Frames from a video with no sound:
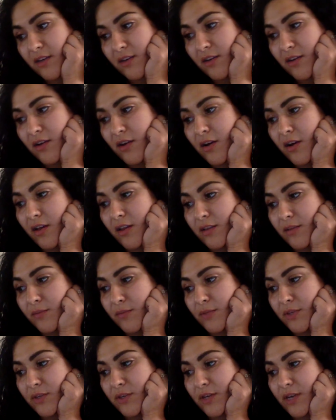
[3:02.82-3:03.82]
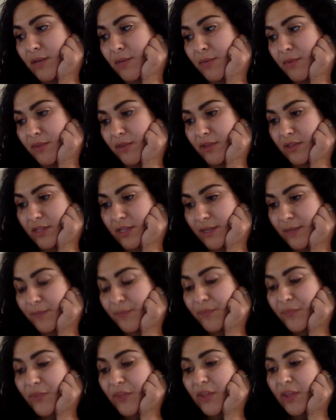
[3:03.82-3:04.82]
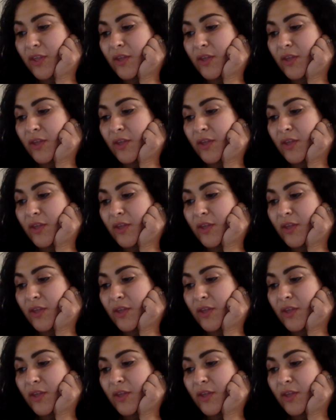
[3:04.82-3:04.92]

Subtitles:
columnar epithelium,